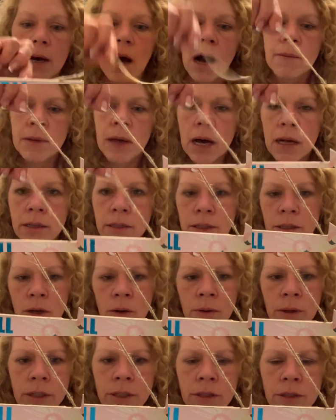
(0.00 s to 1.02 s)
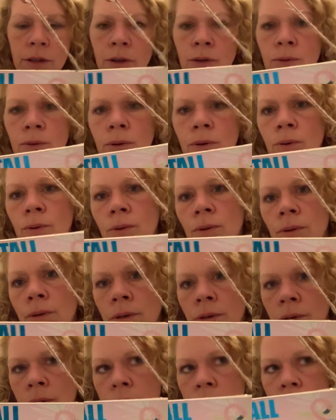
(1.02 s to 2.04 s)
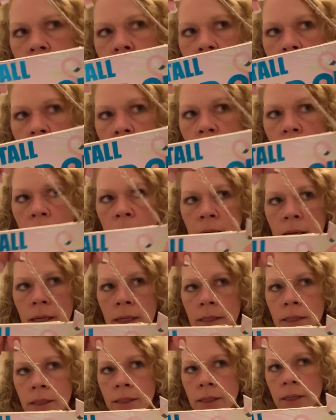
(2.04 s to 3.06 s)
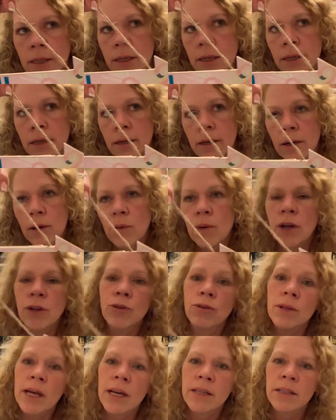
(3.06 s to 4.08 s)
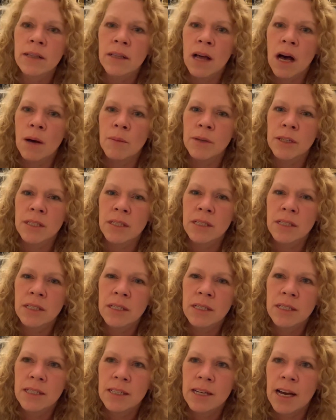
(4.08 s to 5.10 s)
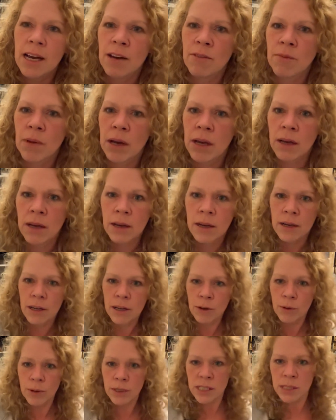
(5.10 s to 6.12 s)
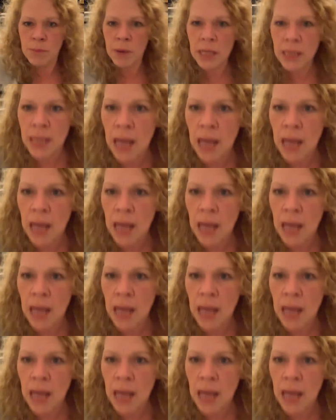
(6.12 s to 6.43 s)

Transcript: I'm not so into the unicorns and well, I do like the llamas. I have my, you want to see my